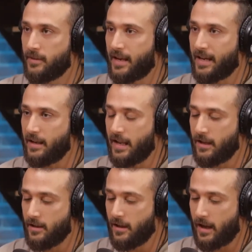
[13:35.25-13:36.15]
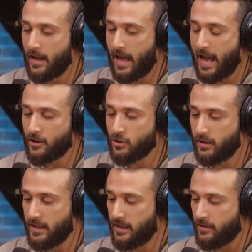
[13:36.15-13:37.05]
that I can
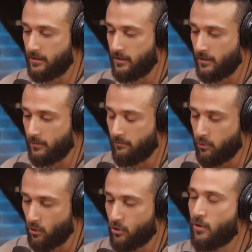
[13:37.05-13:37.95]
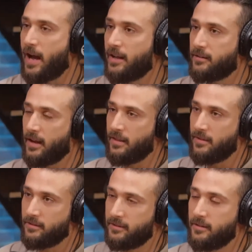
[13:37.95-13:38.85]
actually get the bureaucrats
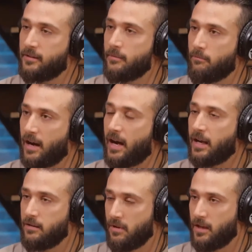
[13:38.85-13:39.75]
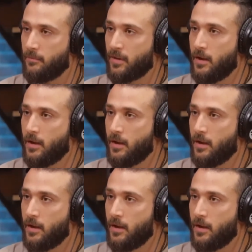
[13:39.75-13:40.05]
and the system behind me.